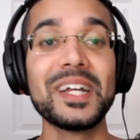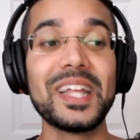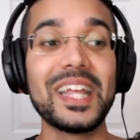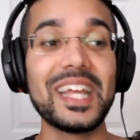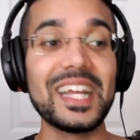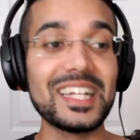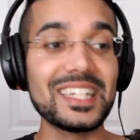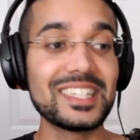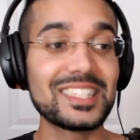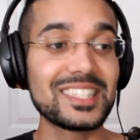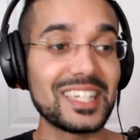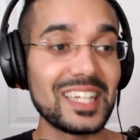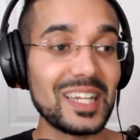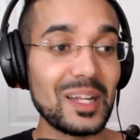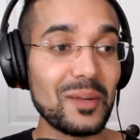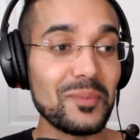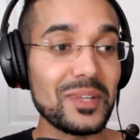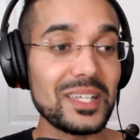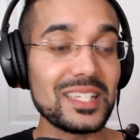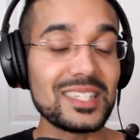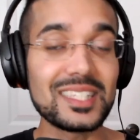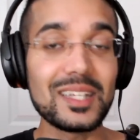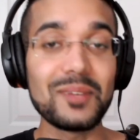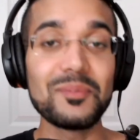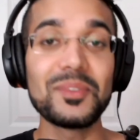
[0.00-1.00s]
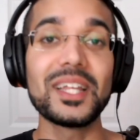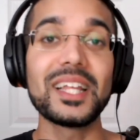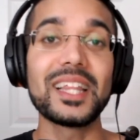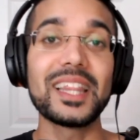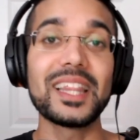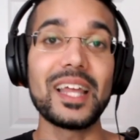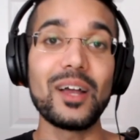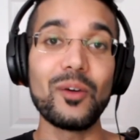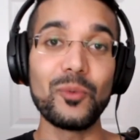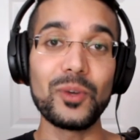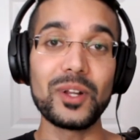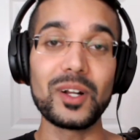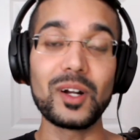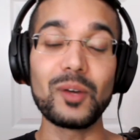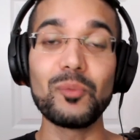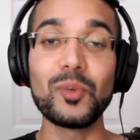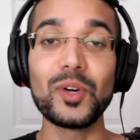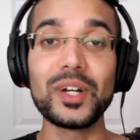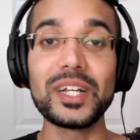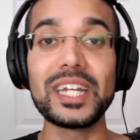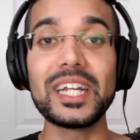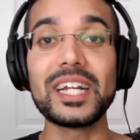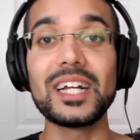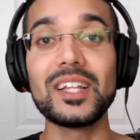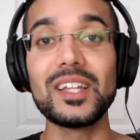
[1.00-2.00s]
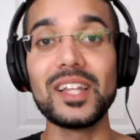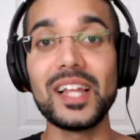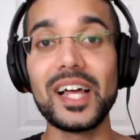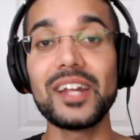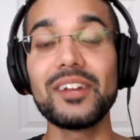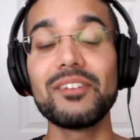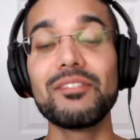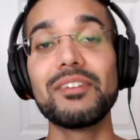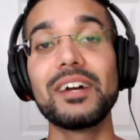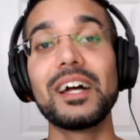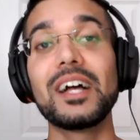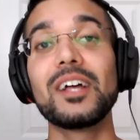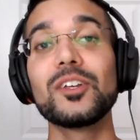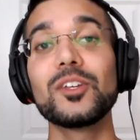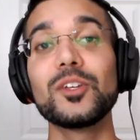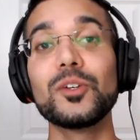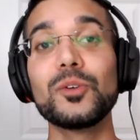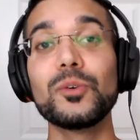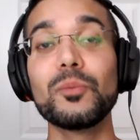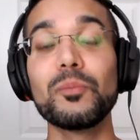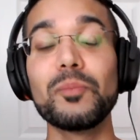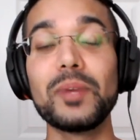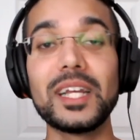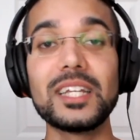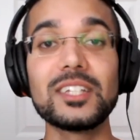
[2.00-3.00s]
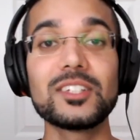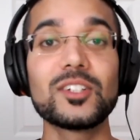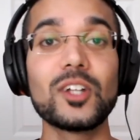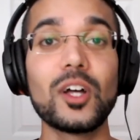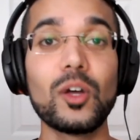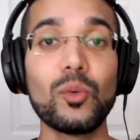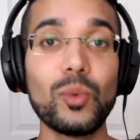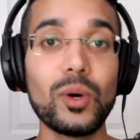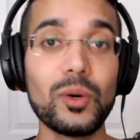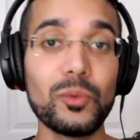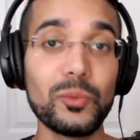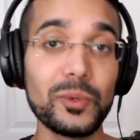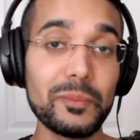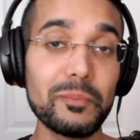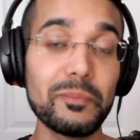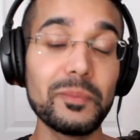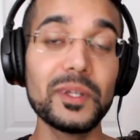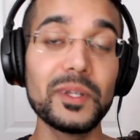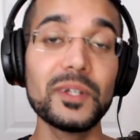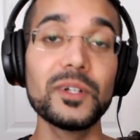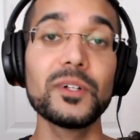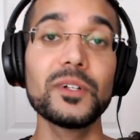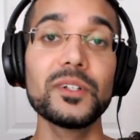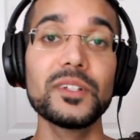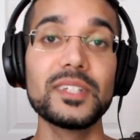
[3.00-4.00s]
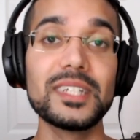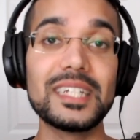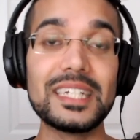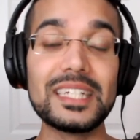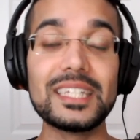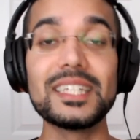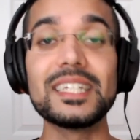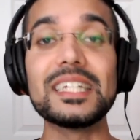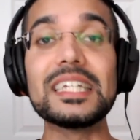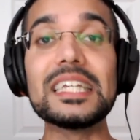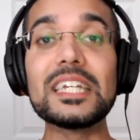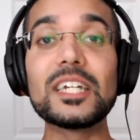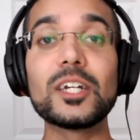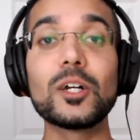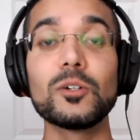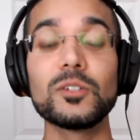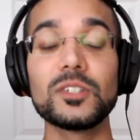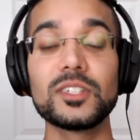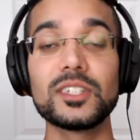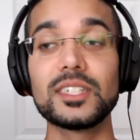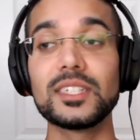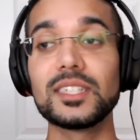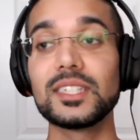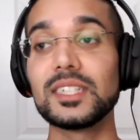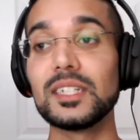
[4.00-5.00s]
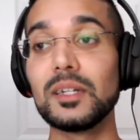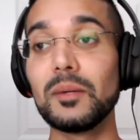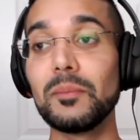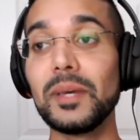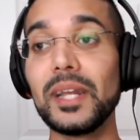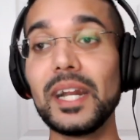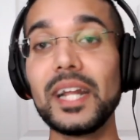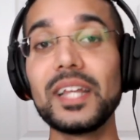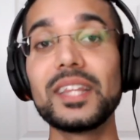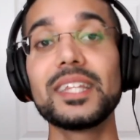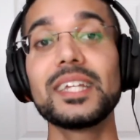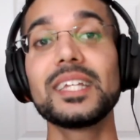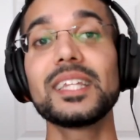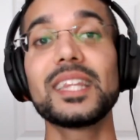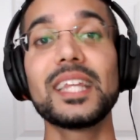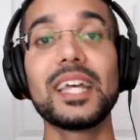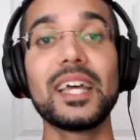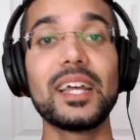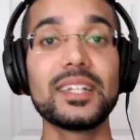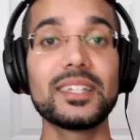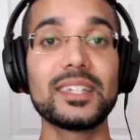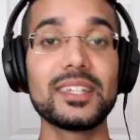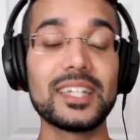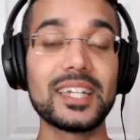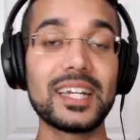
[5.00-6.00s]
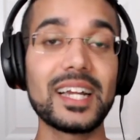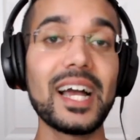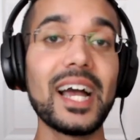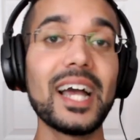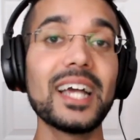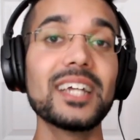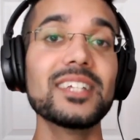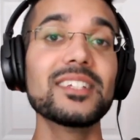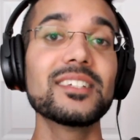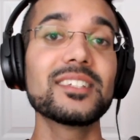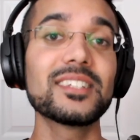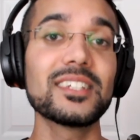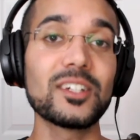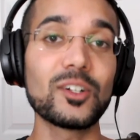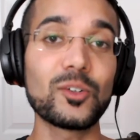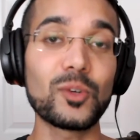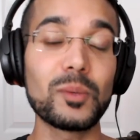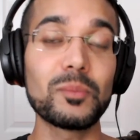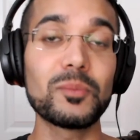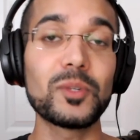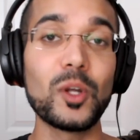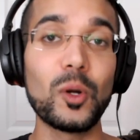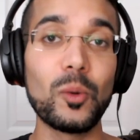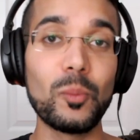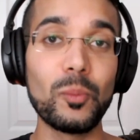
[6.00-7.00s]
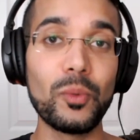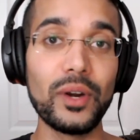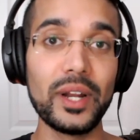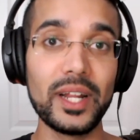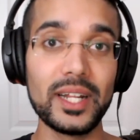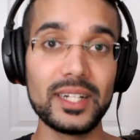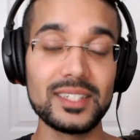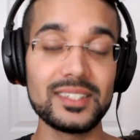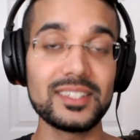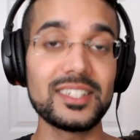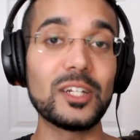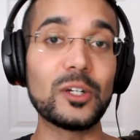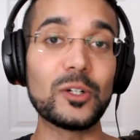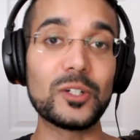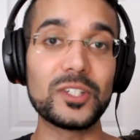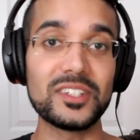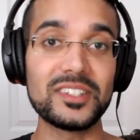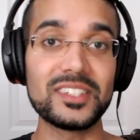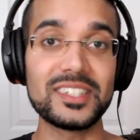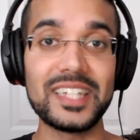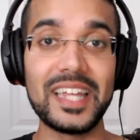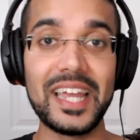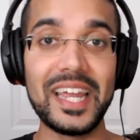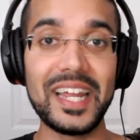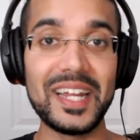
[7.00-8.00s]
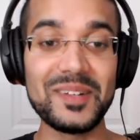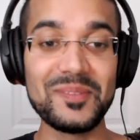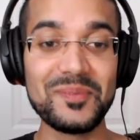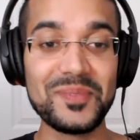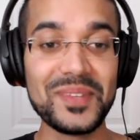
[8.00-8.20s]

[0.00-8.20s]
It's going to be something that we are bringing a lot of value based on what we build in the ecosystem. And I think that the Kaizen Crypto brand is here to stay.